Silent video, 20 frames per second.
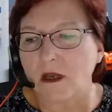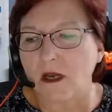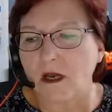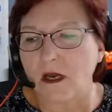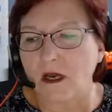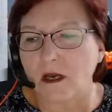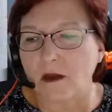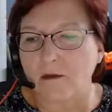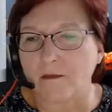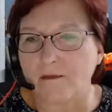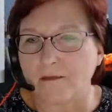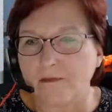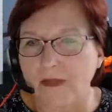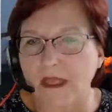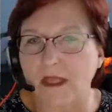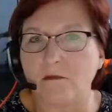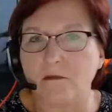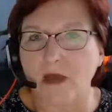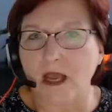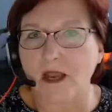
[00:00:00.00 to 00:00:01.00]

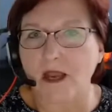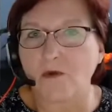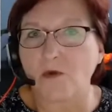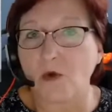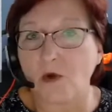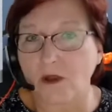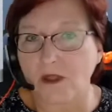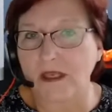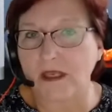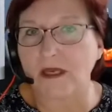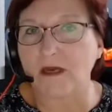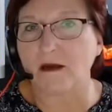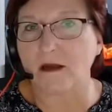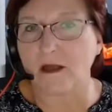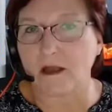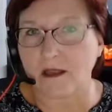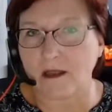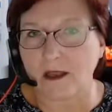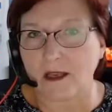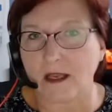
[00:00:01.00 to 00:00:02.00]
in my role here
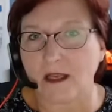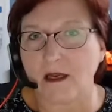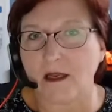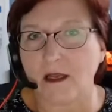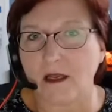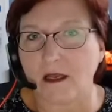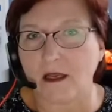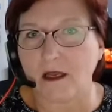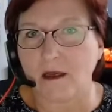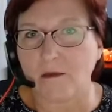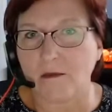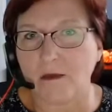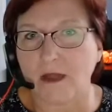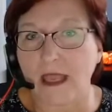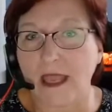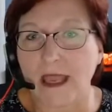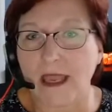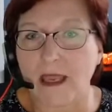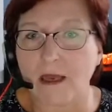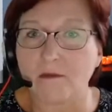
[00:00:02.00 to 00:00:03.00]
at Client Hub
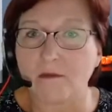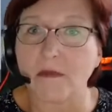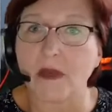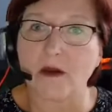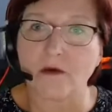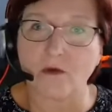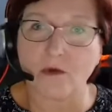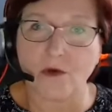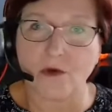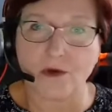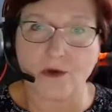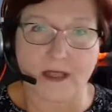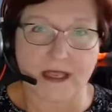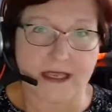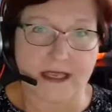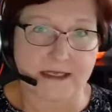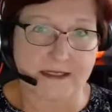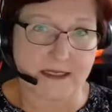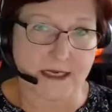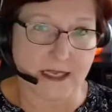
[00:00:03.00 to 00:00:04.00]
and my role
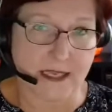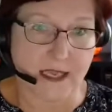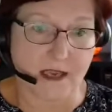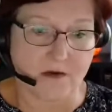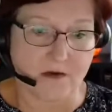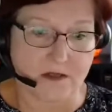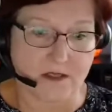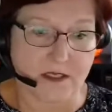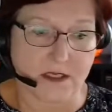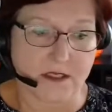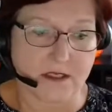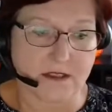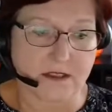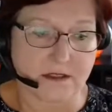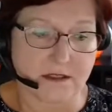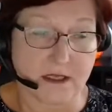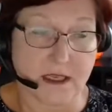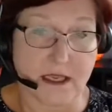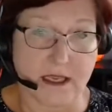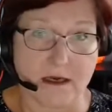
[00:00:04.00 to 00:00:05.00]
as an
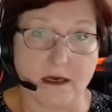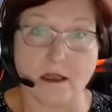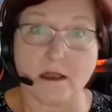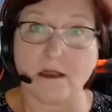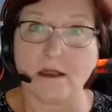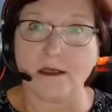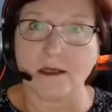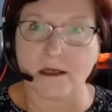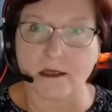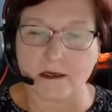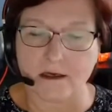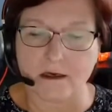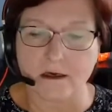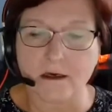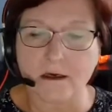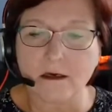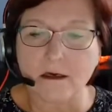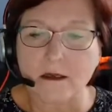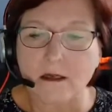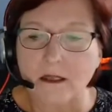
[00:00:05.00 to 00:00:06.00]
accountant and a
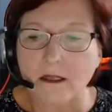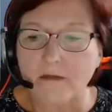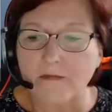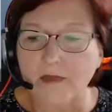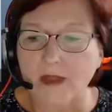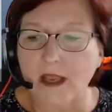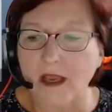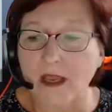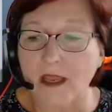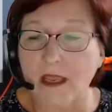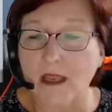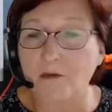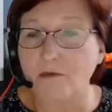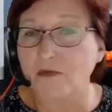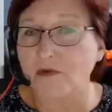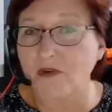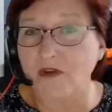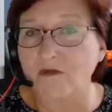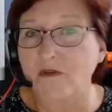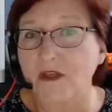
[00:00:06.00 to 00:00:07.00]
leader, and
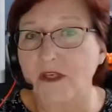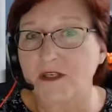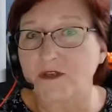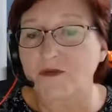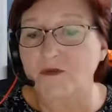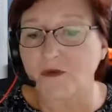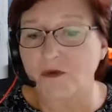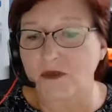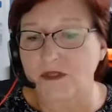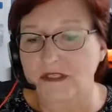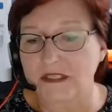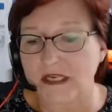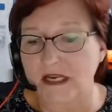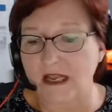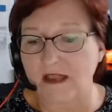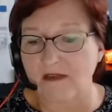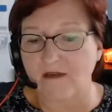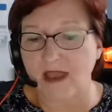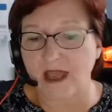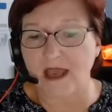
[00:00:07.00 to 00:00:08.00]
previous roles that
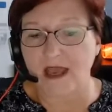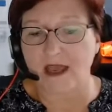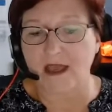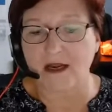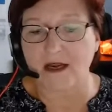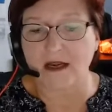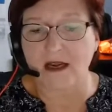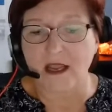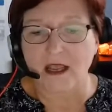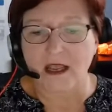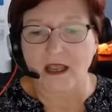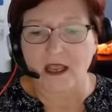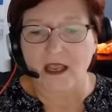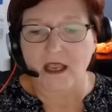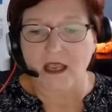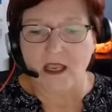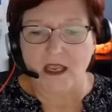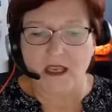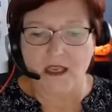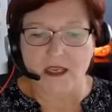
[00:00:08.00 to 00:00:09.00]
I've had,
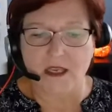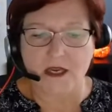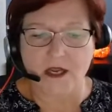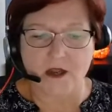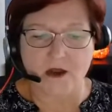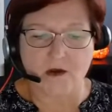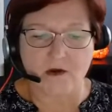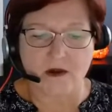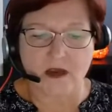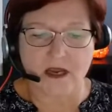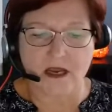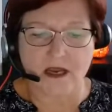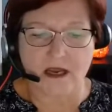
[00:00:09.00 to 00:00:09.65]
you know,